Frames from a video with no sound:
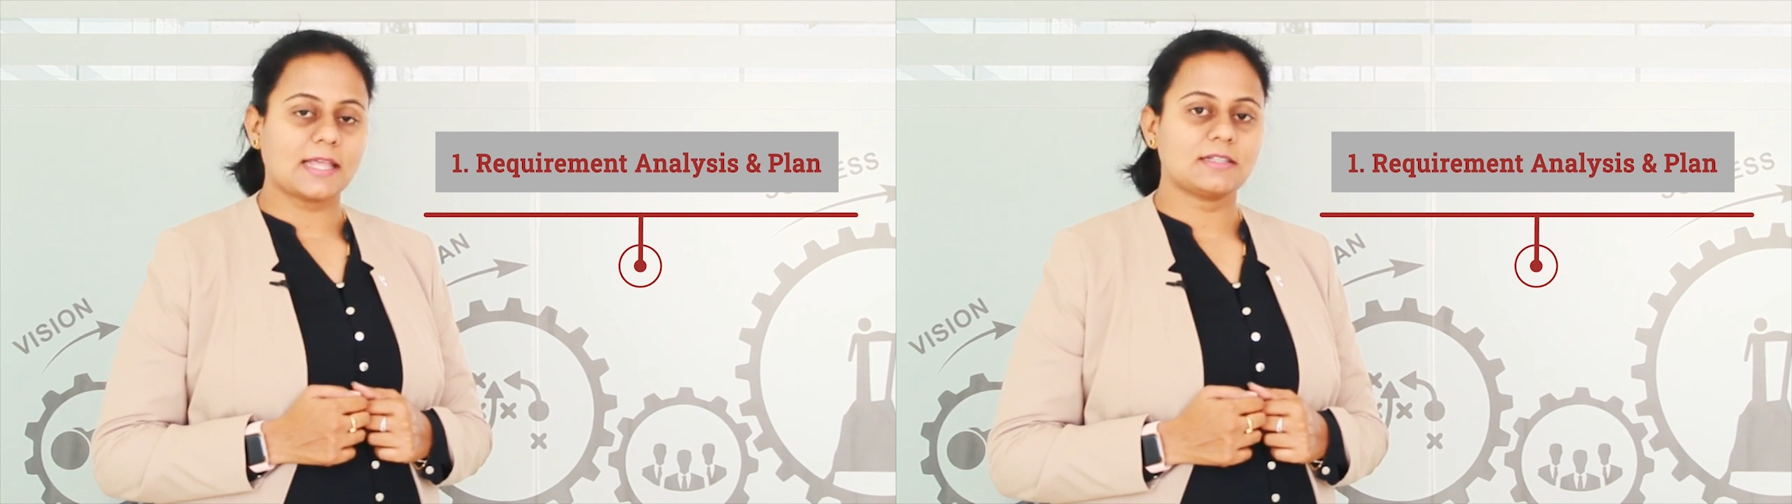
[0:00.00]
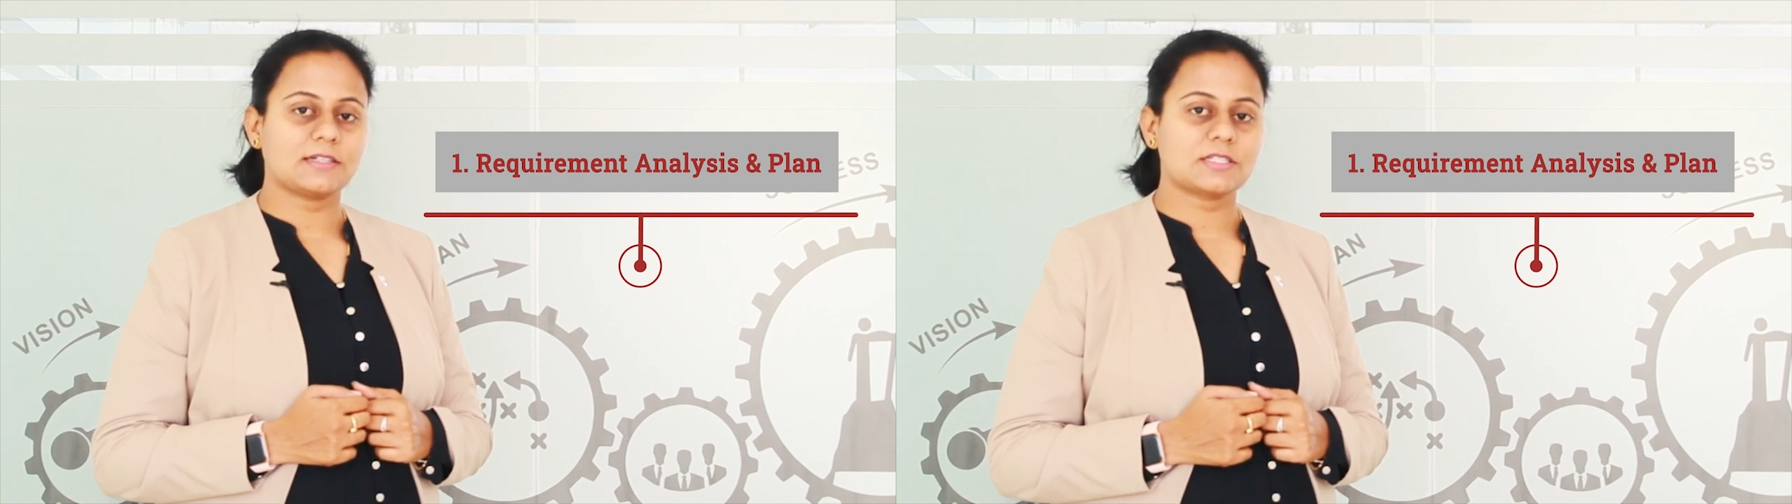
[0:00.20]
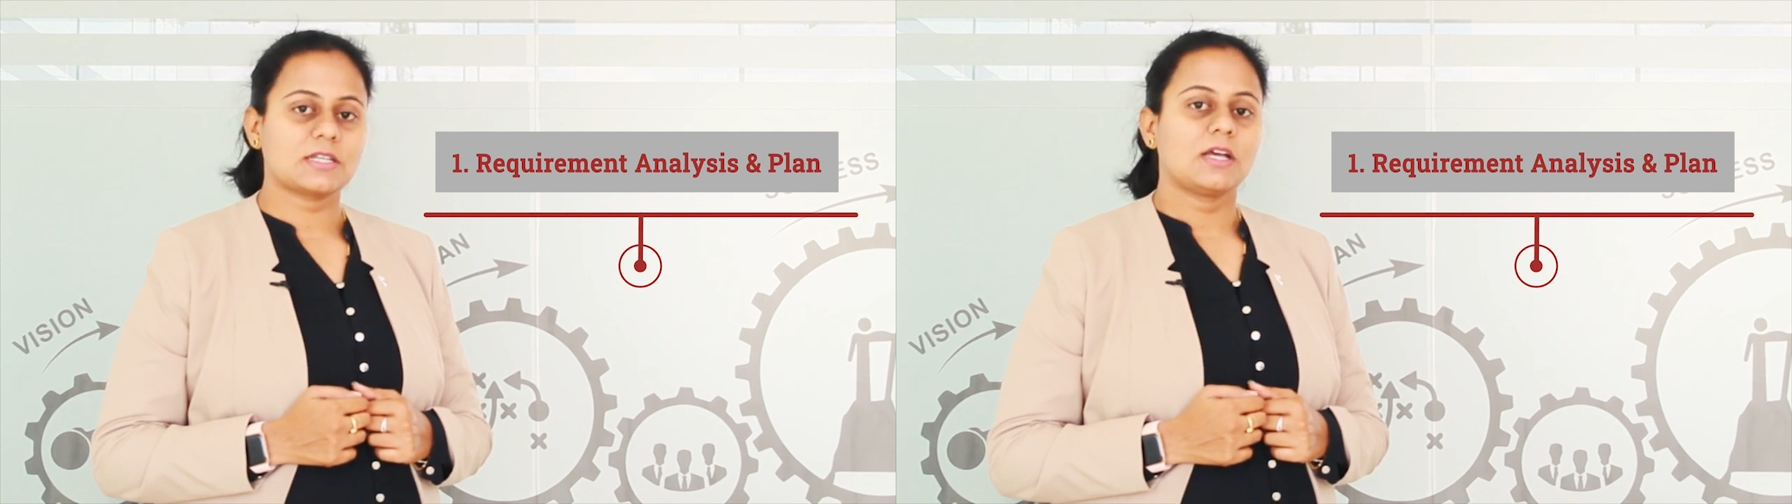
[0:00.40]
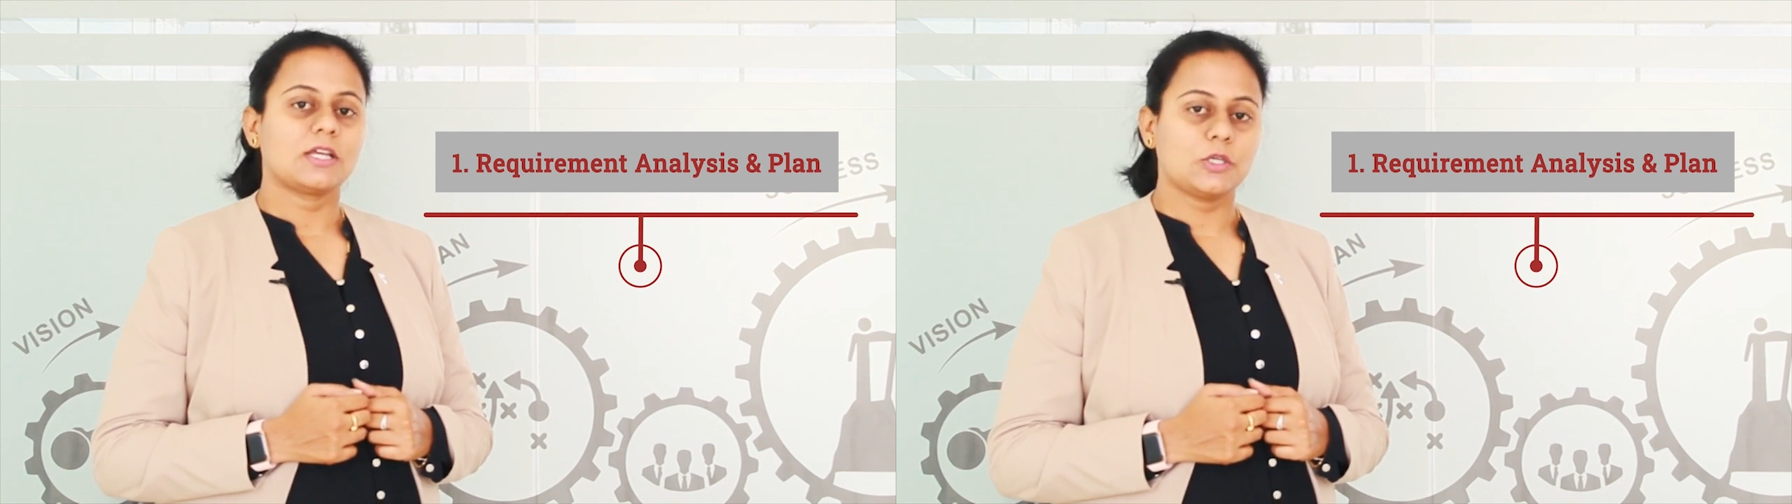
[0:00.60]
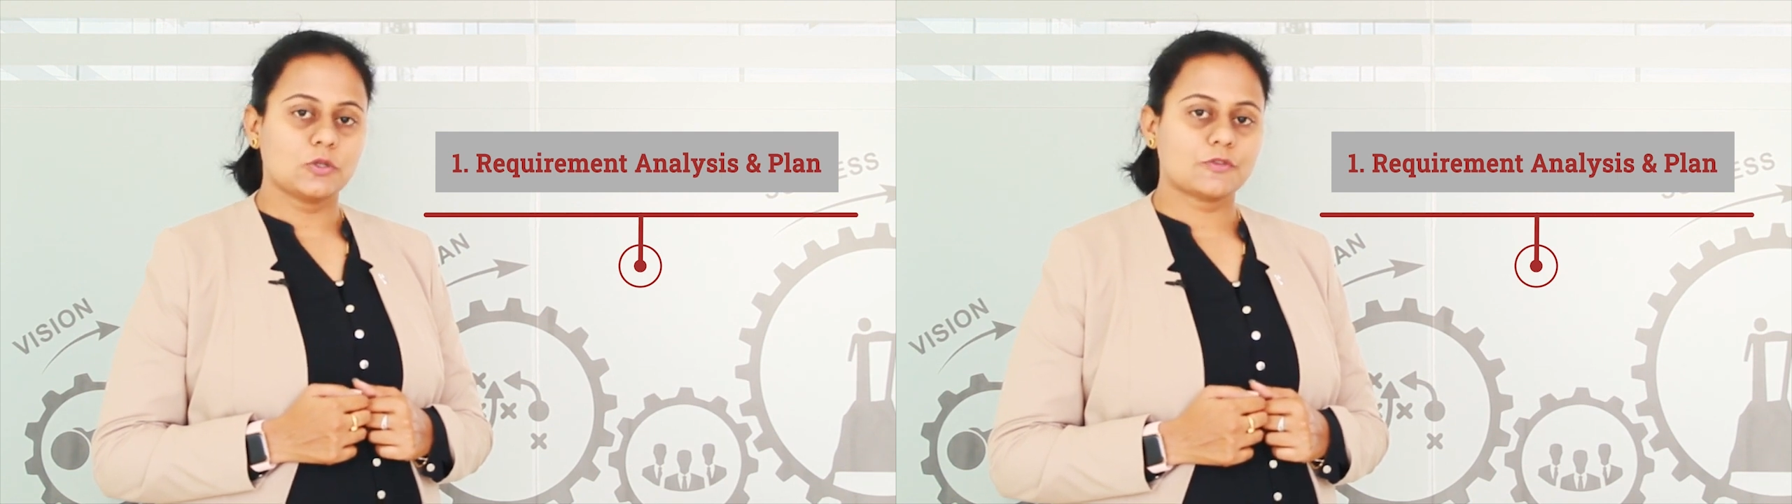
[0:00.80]

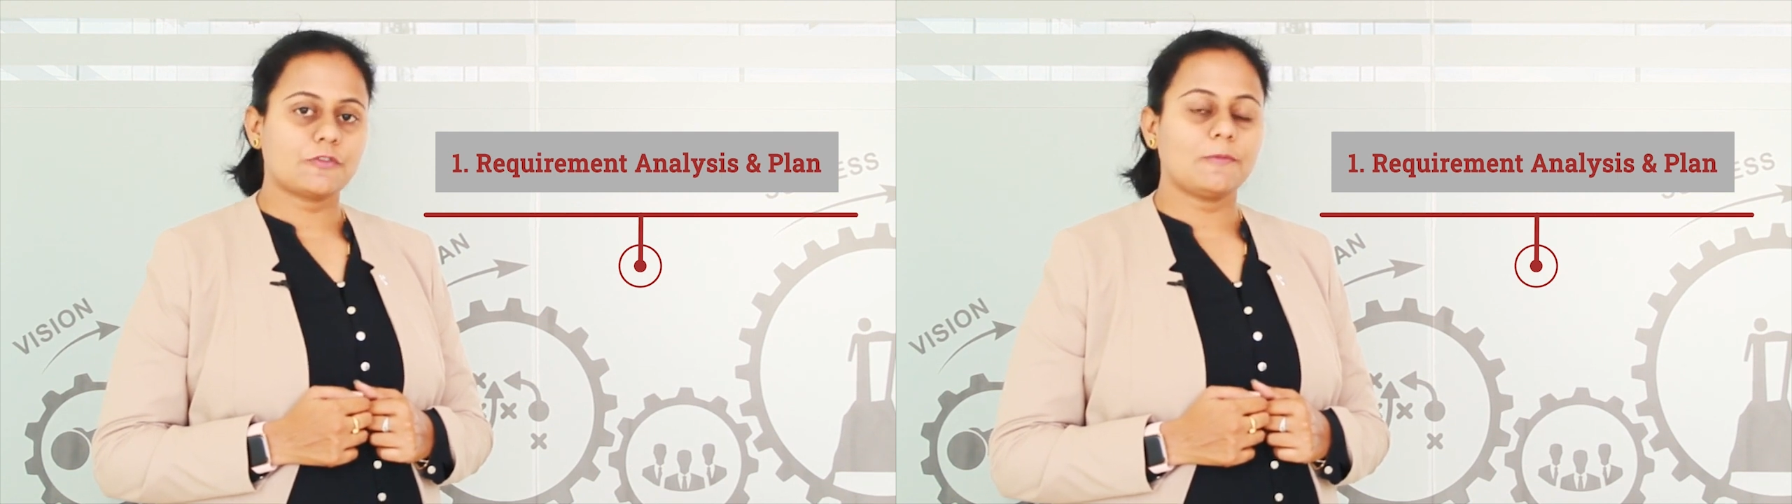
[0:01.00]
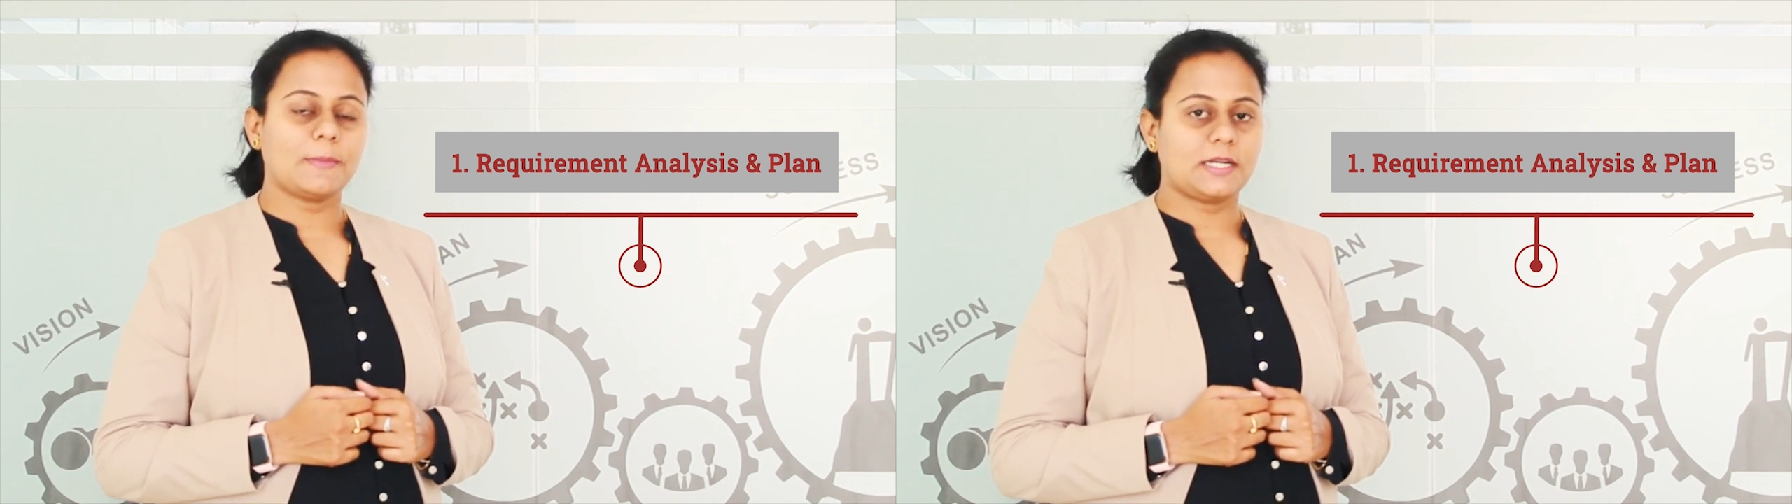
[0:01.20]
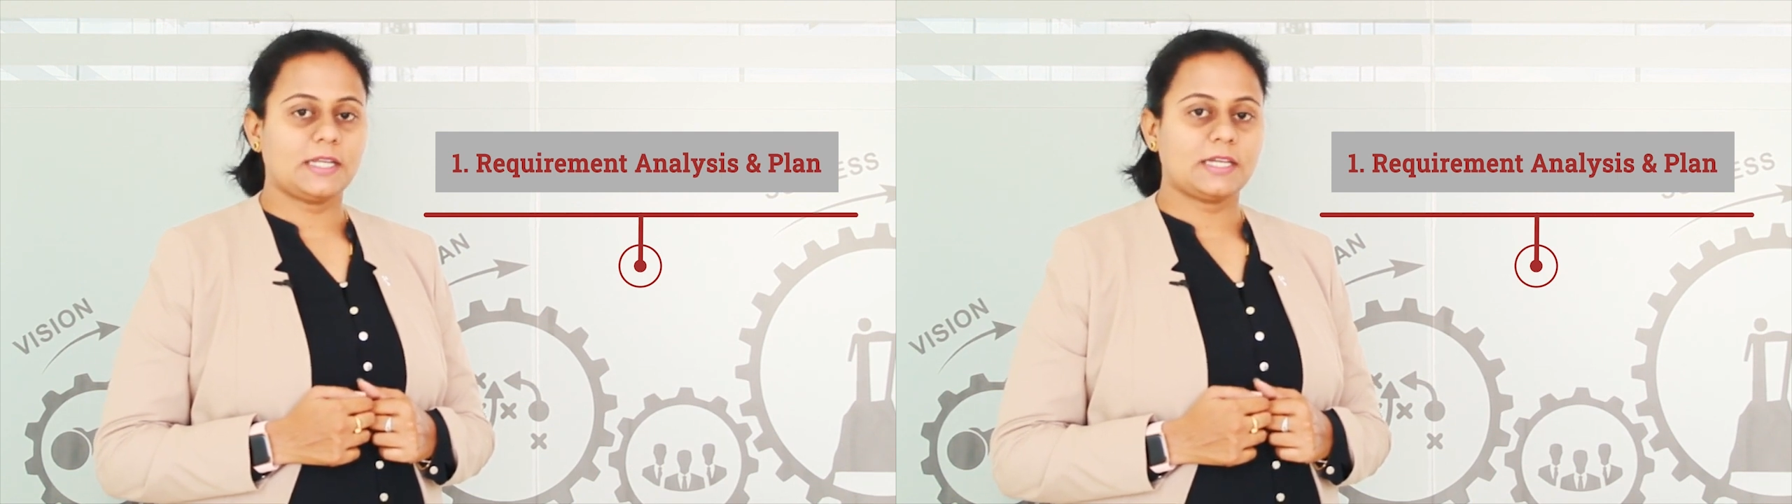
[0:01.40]
gathers useful